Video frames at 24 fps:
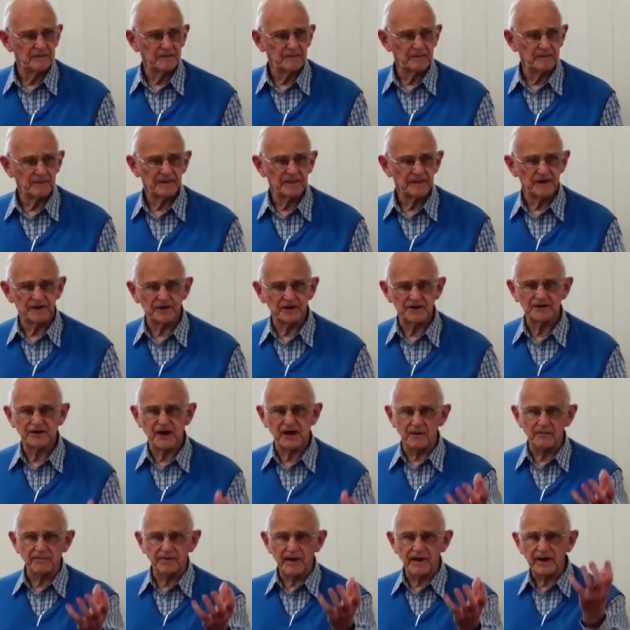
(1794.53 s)
that had come
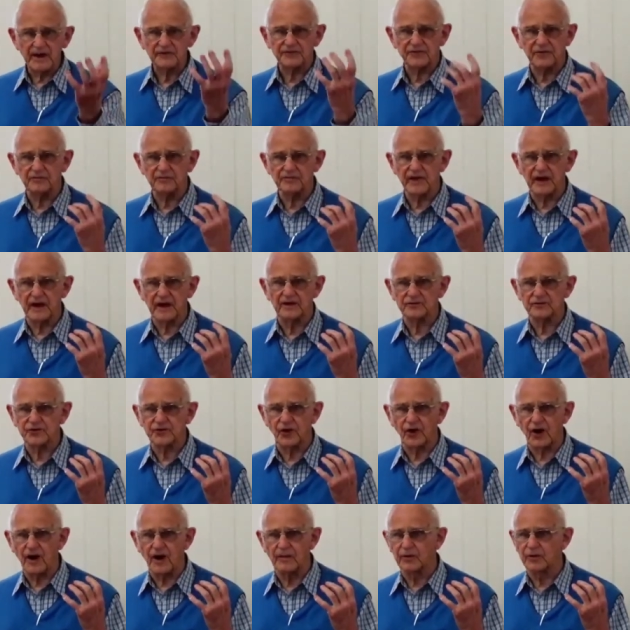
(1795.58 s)
back from that
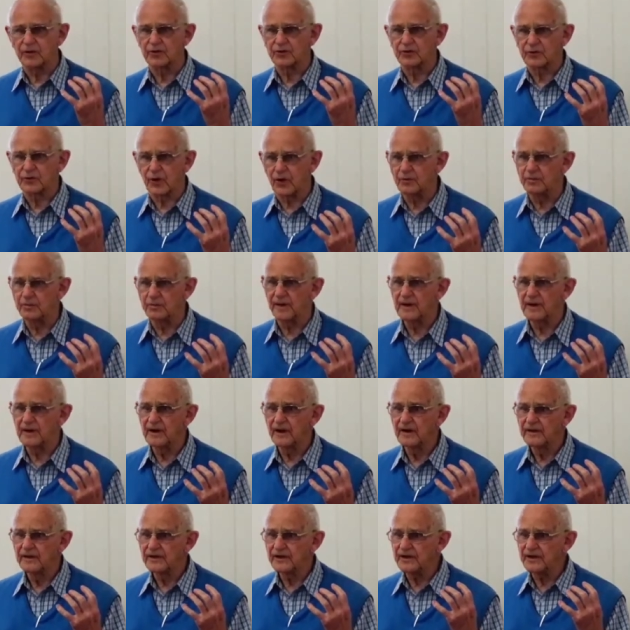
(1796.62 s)
tribal group
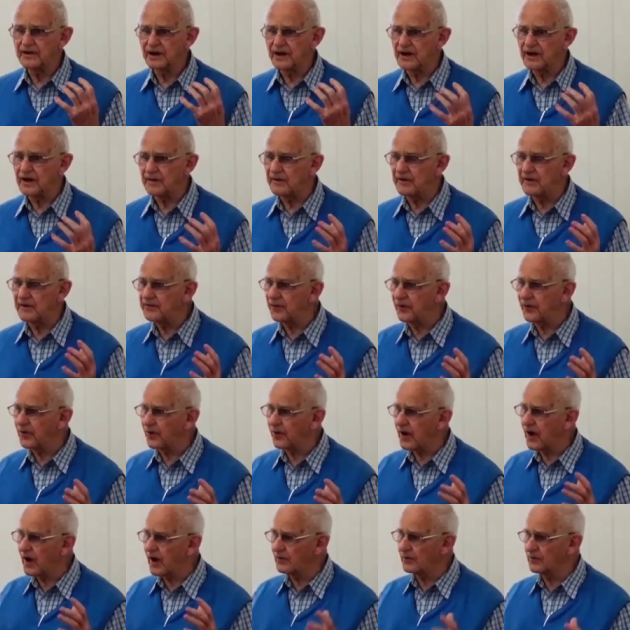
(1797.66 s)
the year before
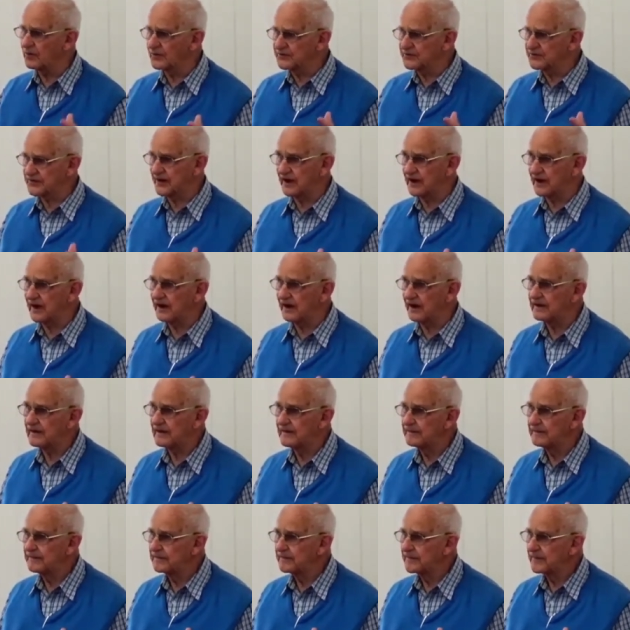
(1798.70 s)
I was there,
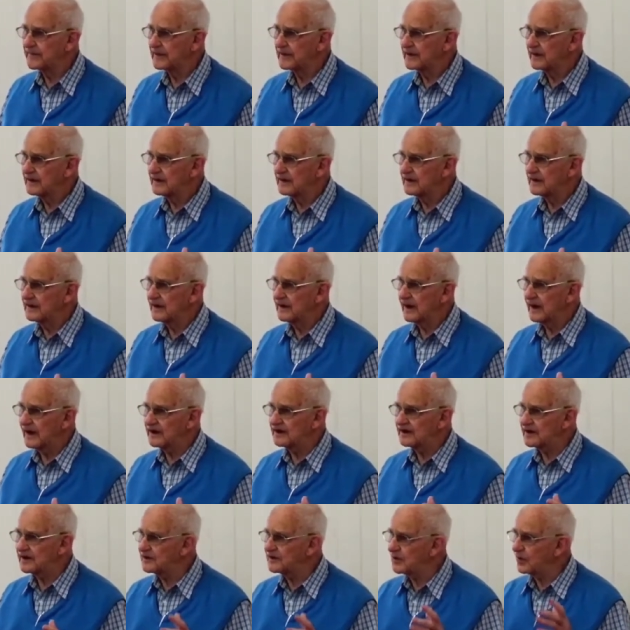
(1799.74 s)
and
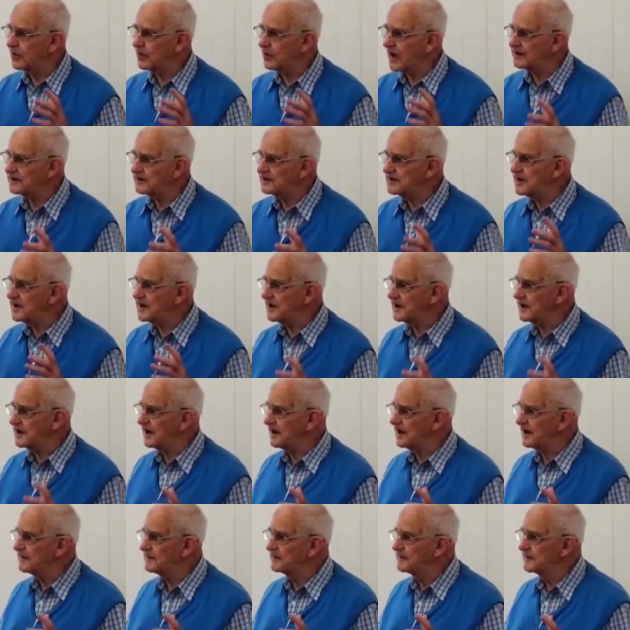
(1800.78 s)
in the one year
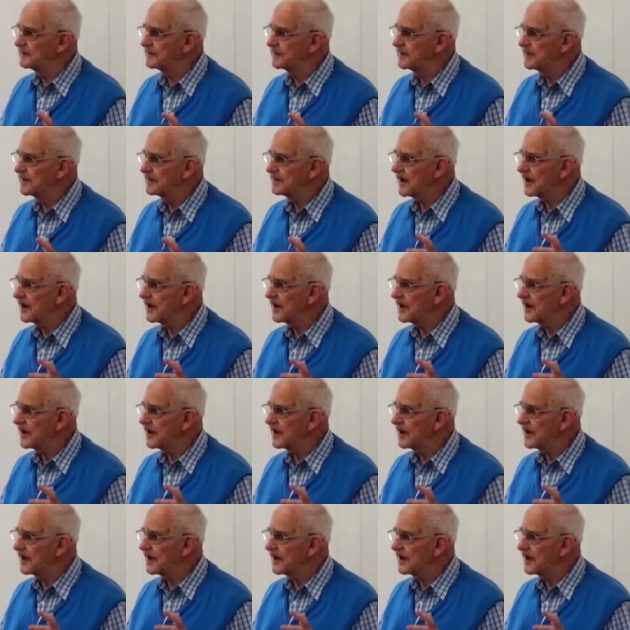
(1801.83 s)
they